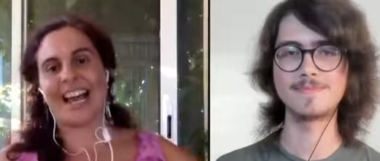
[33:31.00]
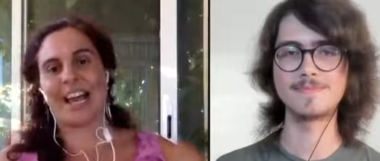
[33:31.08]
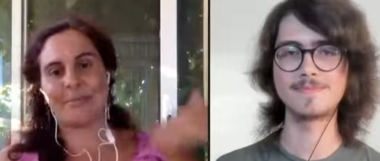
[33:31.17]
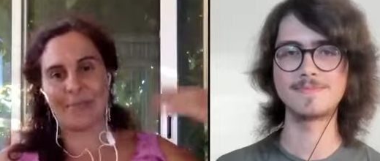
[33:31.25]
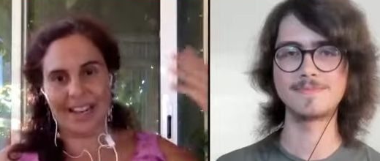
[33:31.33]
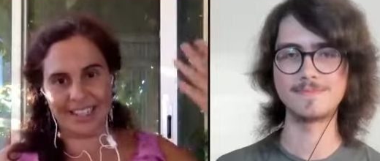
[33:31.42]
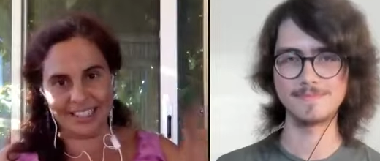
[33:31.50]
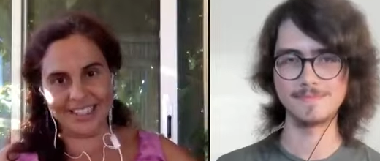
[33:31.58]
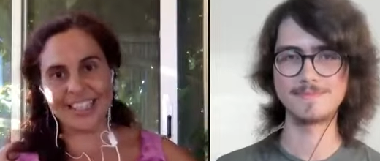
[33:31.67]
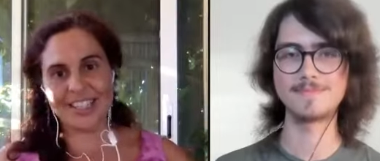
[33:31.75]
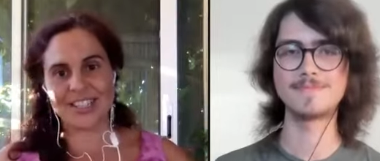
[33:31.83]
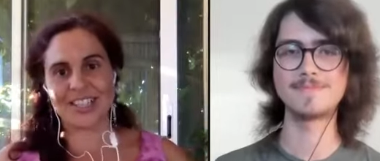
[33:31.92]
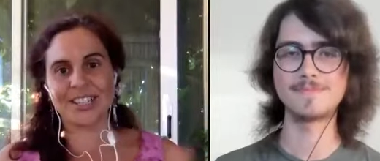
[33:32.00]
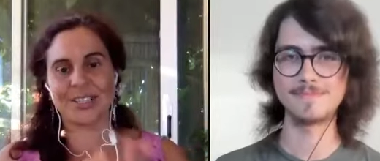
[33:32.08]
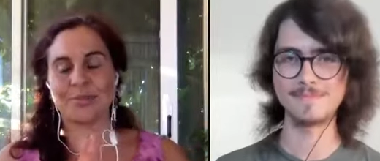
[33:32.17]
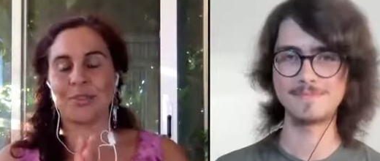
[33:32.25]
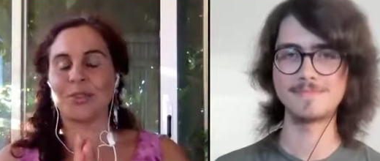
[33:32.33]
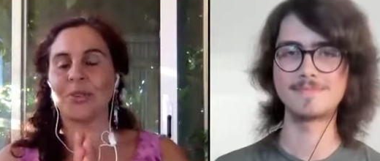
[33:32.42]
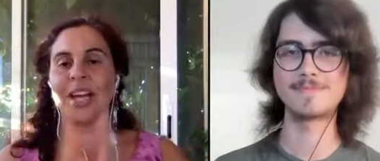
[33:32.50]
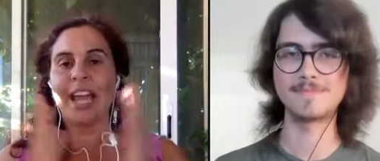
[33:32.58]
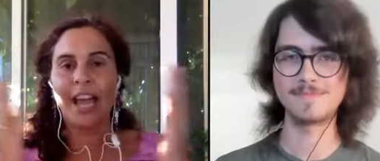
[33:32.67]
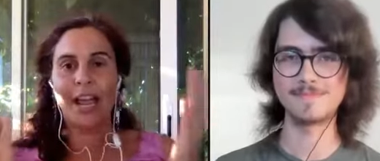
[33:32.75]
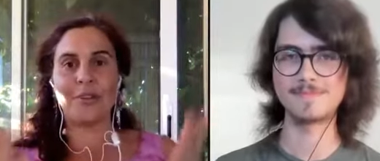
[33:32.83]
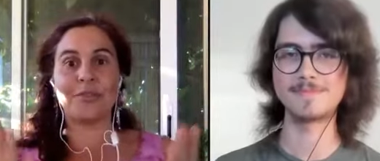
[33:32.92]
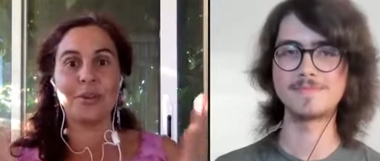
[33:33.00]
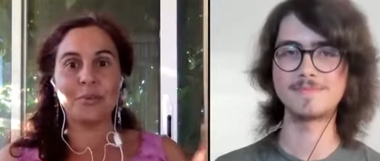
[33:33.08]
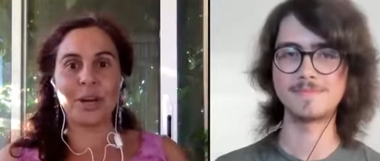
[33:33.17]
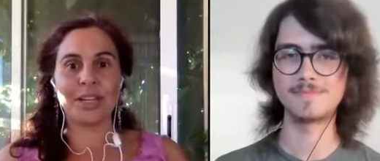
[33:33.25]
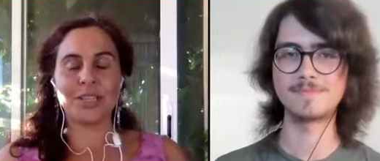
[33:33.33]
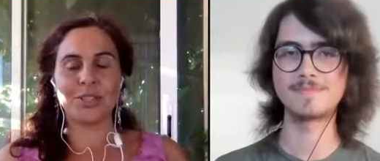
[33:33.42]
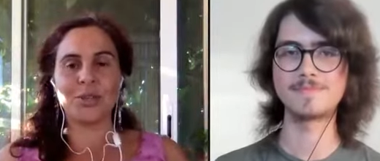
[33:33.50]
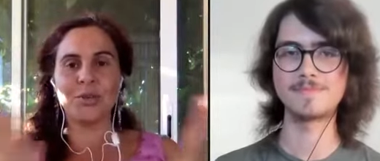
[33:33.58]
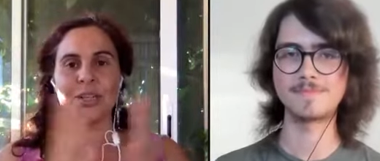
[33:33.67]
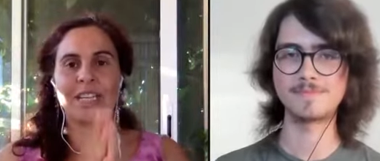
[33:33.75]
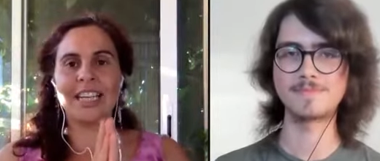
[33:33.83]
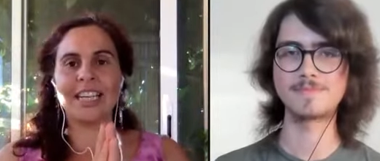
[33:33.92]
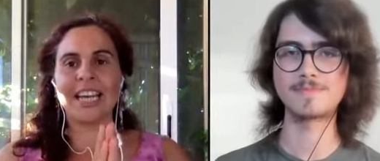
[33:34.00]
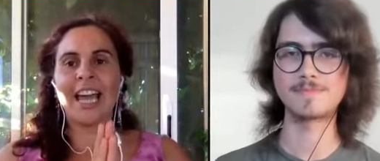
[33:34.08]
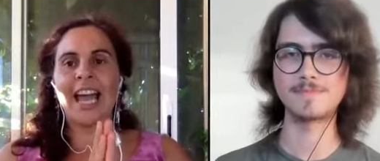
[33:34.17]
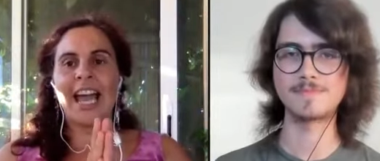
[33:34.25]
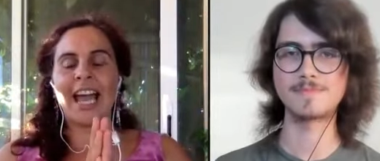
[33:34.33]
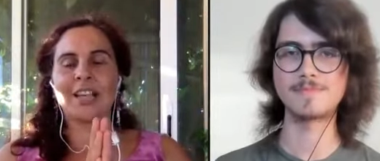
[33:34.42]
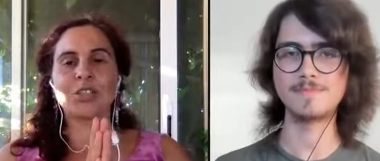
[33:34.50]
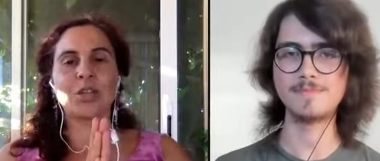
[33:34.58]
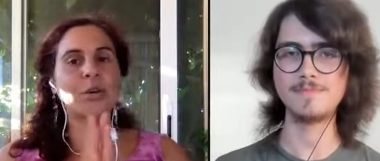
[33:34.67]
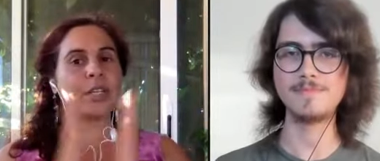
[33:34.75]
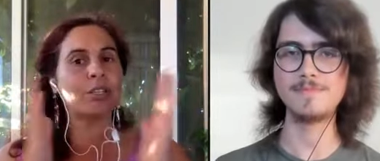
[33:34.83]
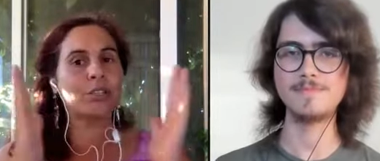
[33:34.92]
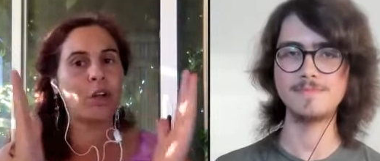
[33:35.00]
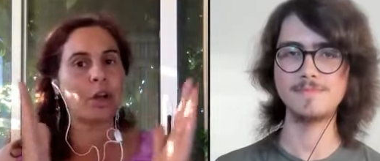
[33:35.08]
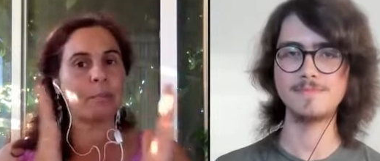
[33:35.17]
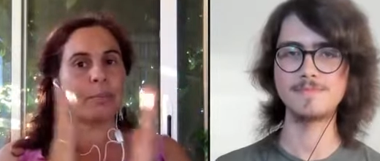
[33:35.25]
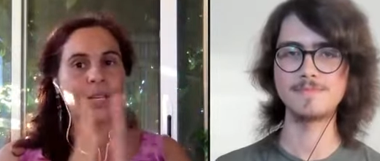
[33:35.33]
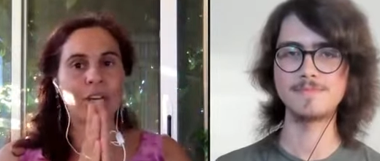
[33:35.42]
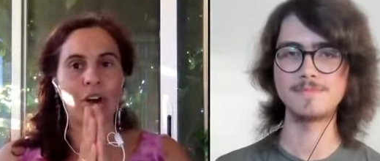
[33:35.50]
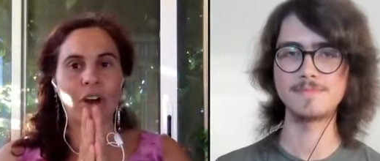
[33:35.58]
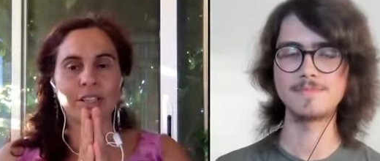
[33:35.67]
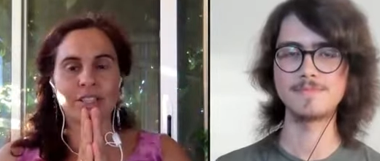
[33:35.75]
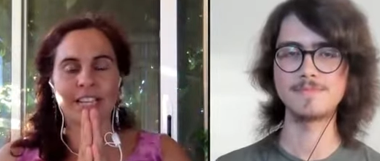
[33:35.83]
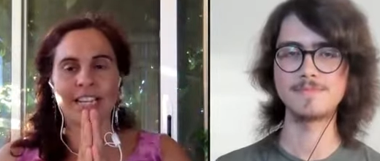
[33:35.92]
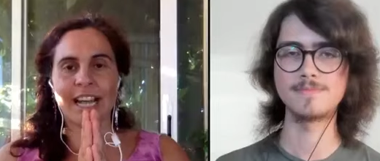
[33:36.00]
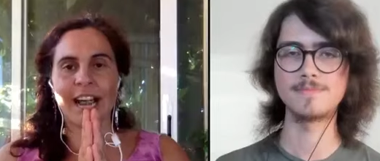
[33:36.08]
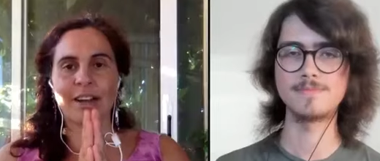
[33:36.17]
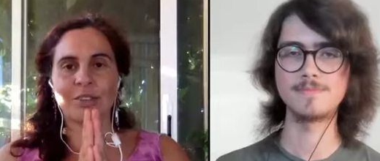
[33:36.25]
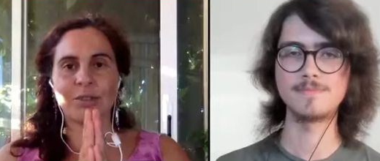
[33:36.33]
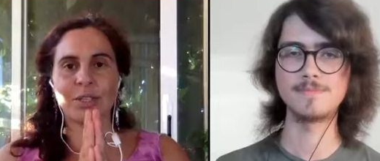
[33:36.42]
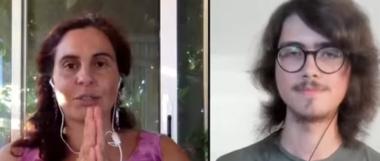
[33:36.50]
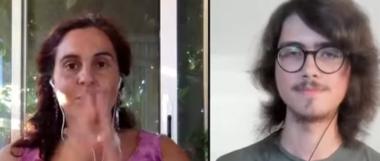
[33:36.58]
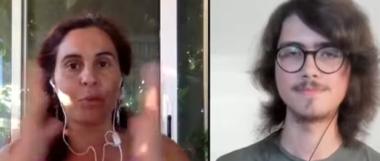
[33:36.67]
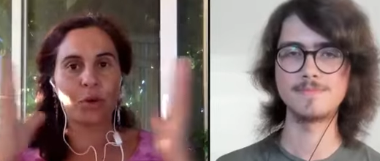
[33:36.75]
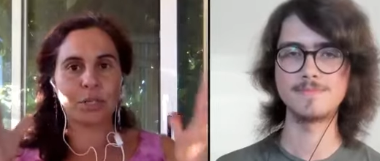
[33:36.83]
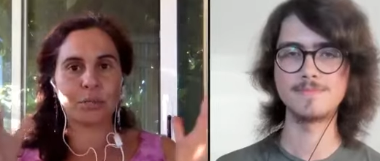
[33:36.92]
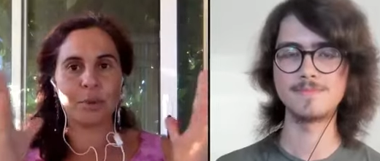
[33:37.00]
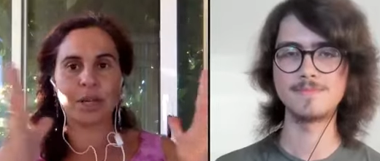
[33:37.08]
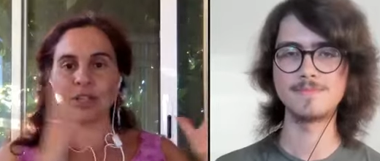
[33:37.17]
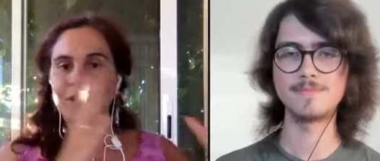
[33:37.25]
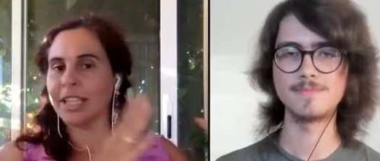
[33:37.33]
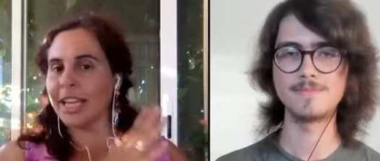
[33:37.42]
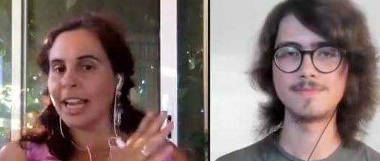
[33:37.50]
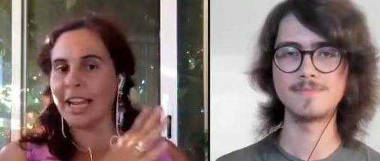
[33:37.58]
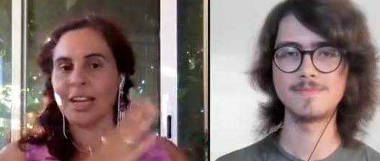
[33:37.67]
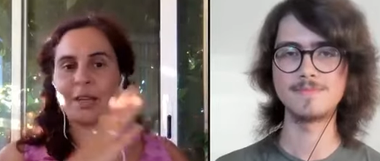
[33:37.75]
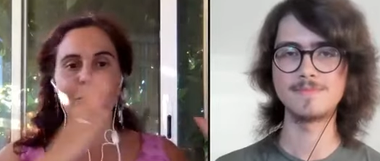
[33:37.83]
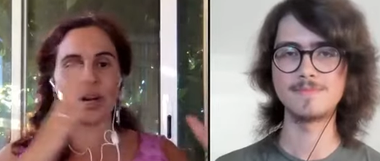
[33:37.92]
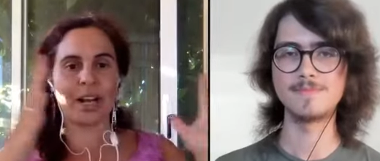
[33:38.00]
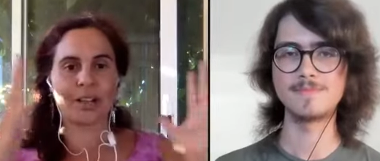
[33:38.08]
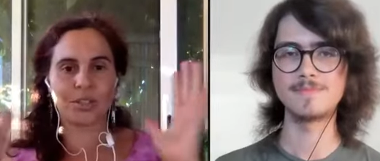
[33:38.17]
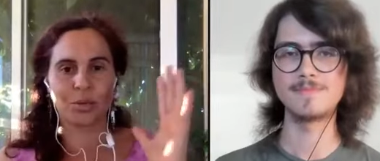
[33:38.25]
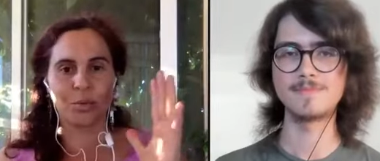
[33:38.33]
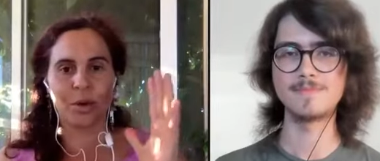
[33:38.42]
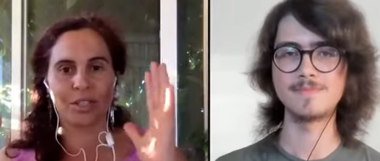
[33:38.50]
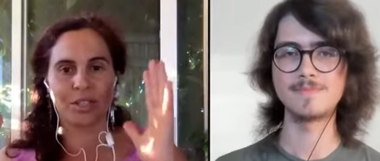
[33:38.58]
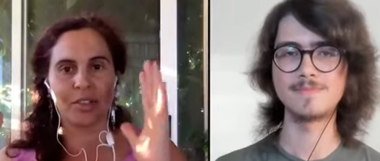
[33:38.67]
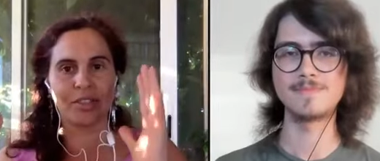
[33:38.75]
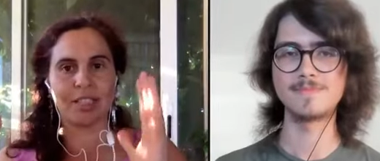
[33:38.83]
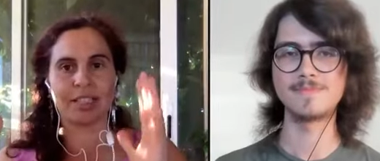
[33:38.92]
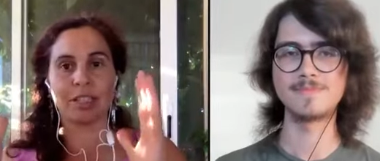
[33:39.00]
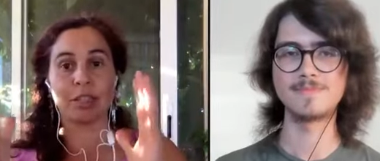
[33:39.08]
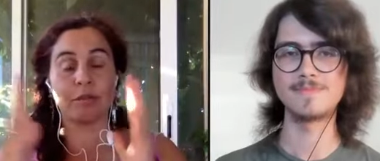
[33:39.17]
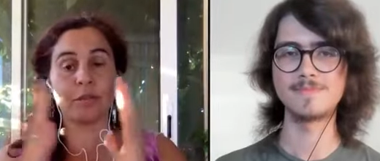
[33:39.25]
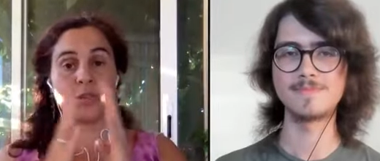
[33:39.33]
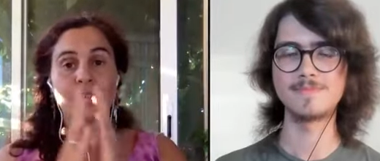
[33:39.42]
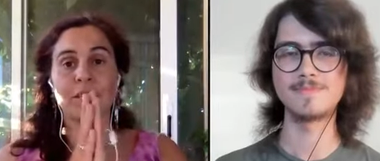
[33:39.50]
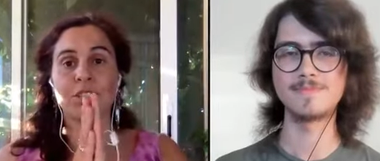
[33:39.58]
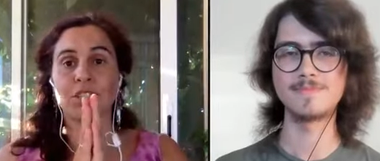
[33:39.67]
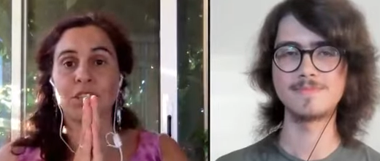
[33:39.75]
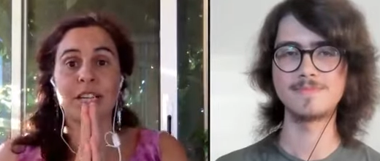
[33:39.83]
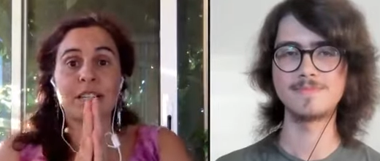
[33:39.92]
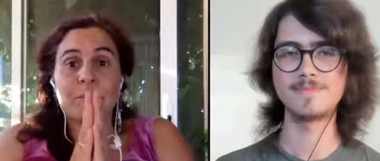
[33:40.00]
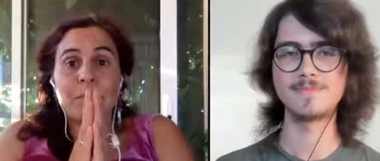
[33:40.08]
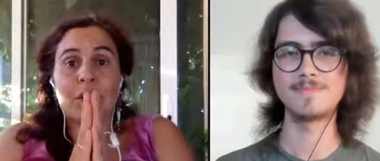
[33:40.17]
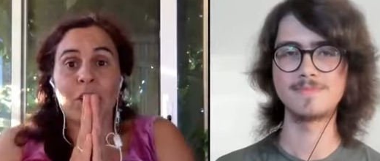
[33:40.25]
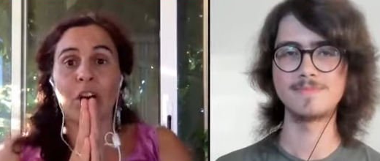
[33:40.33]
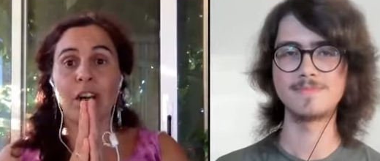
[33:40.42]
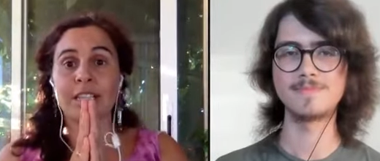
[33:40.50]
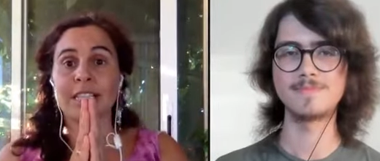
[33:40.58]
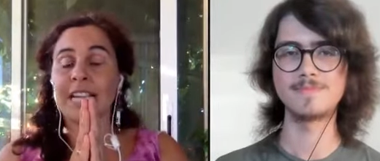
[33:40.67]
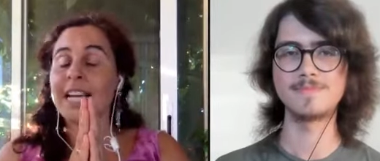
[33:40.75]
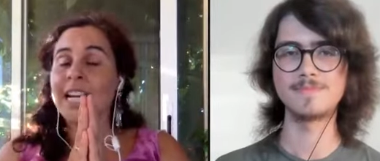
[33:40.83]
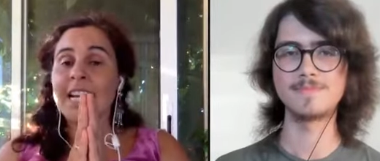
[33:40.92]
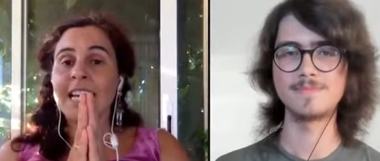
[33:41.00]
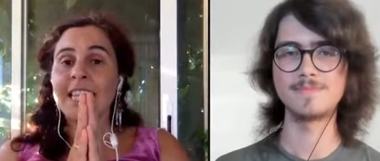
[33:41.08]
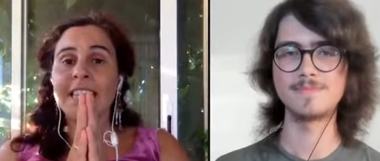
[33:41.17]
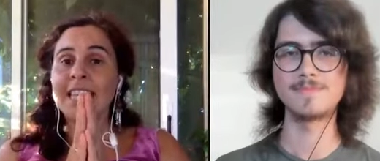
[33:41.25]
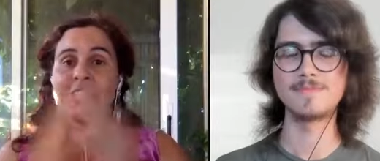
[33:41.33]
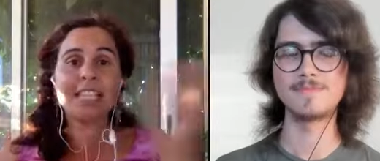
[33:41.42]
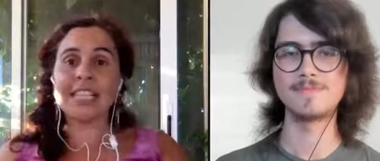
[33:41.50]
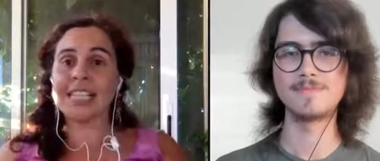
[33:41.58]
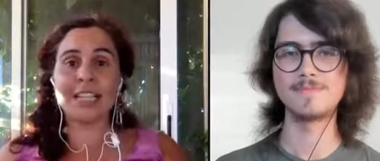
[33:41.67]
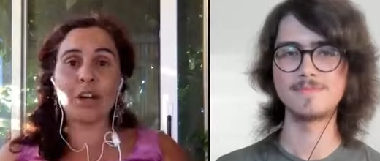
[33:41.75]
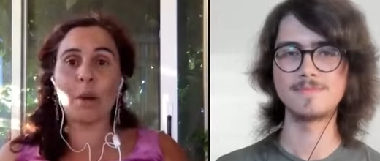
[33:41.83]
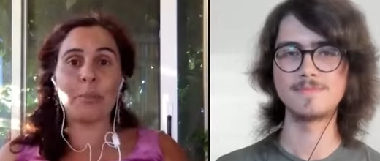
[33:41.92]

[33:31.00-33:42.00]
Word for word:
Speaker 1: time and in each interview. Everyone is unique. And so it's not because Ricardo is more special than anyone else who was on these interviews. It's just because this is an